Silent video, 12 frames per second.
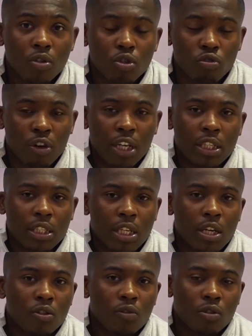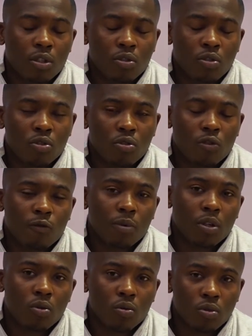the greatness that you've
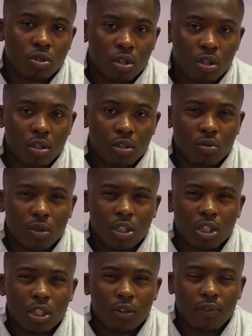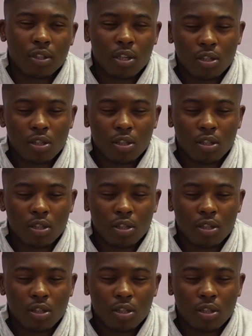been called to achieve.